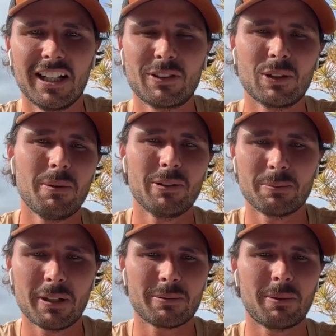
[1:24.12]
it's almost
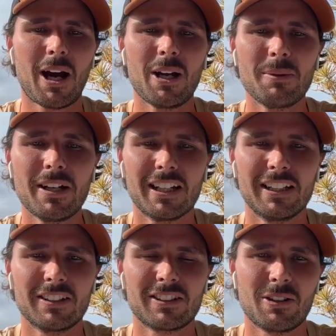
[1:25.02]
the best part of being
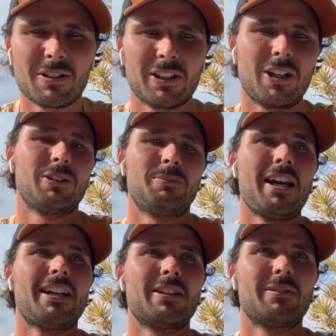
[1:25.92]
in this whole show is
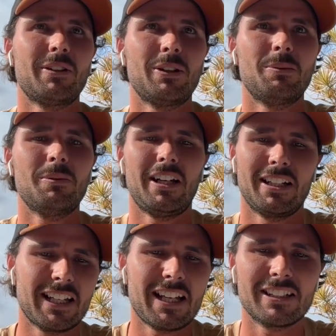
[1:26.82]
making a film
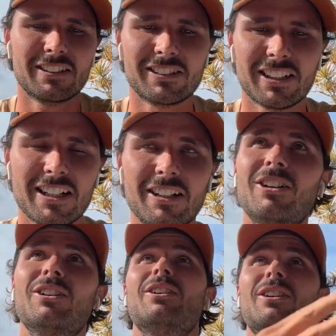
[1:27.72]
and getting to see it
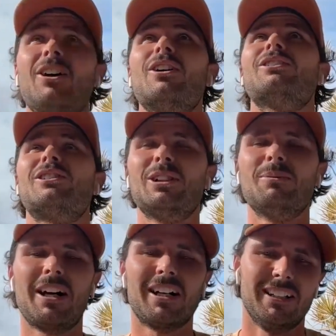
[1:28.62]
on, on a
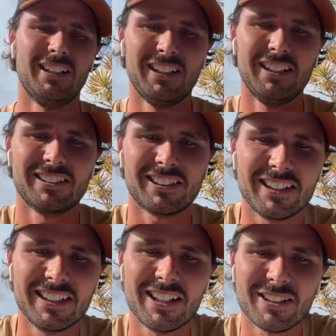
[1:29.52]
cinema. Yeah.
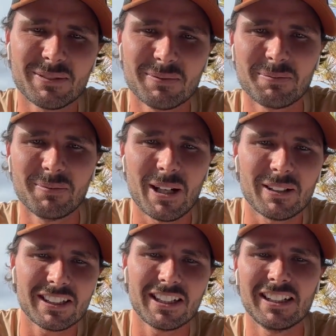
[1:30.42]
So, yeah, yeah. That
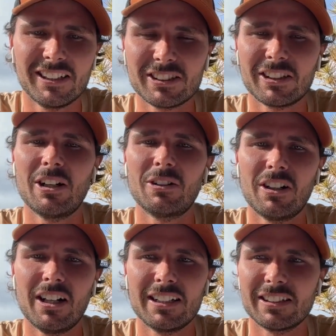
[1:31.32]
was a, that was a hell
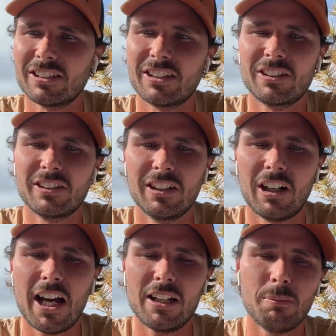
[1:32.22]
night. And
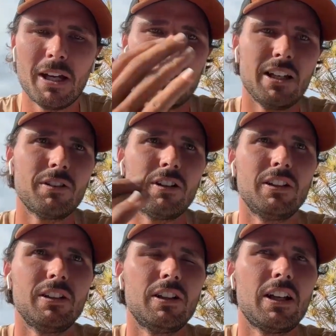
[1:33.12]
I hadn't met
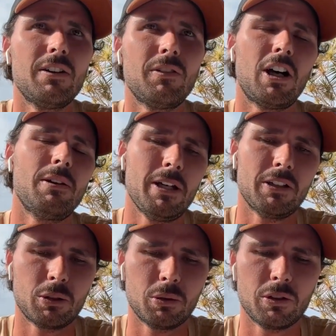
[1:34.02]
everyone. I'd
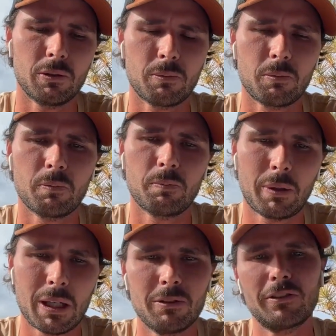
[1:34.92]
met two of the
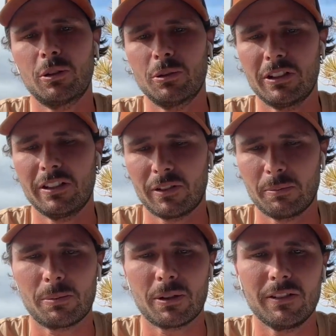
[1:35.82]
people who was in it
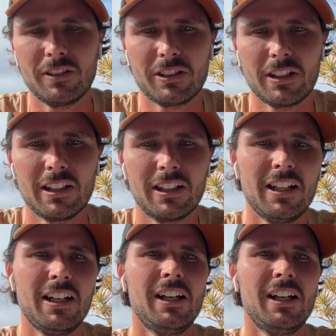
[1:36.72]
from the previous year,